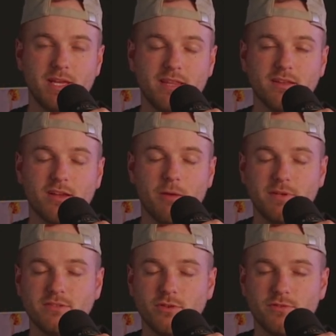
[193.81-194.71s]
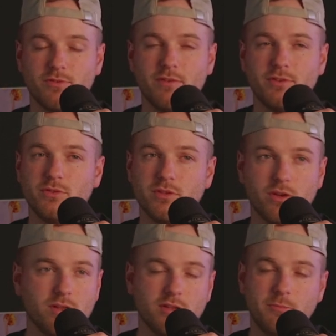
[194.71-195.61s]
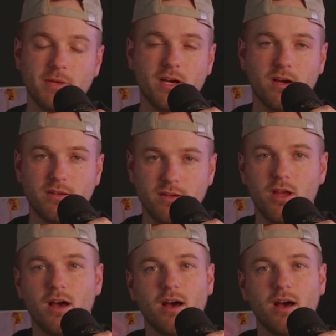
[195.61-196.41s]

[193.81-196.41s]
the company's doing for revenue, you can go a little bit under.